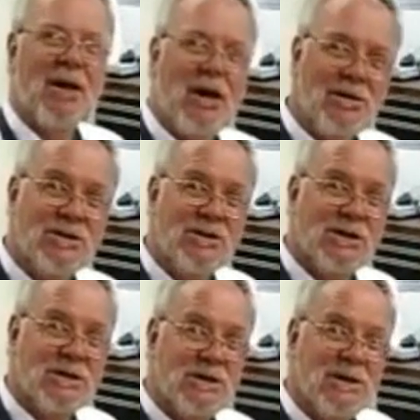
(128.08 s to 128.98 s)
And the HOX
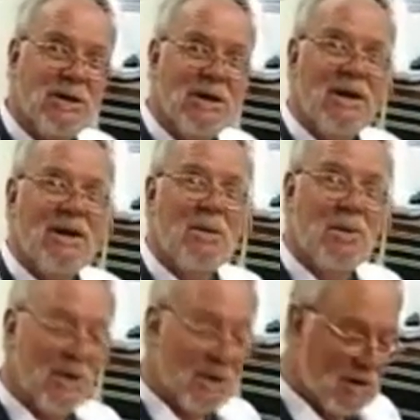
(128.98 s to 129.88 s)
gene
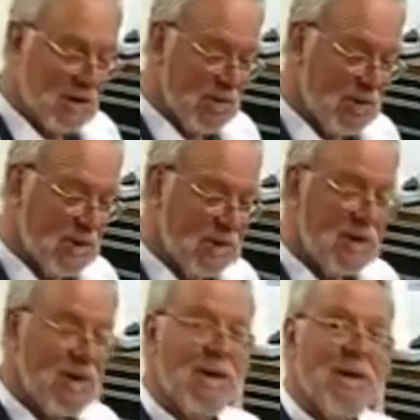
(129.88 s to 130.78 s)
will
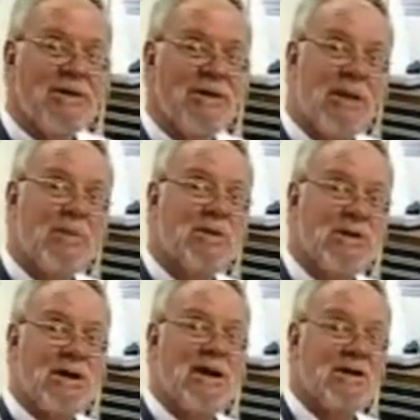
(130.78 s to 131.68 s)
determine shape and
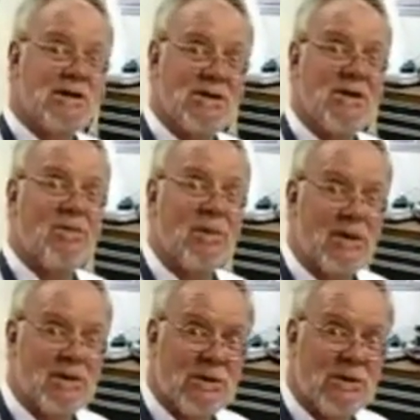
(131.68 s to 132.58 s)
size of
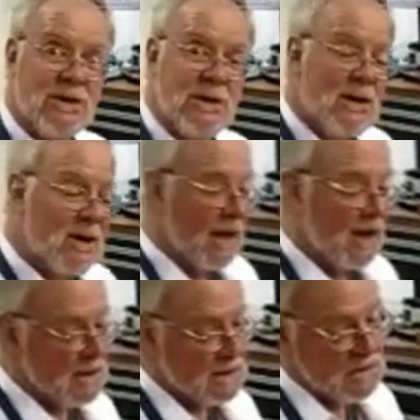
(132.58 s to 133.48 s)
bones.
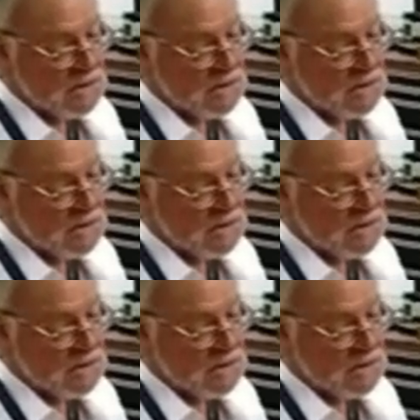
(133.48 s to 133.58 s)
And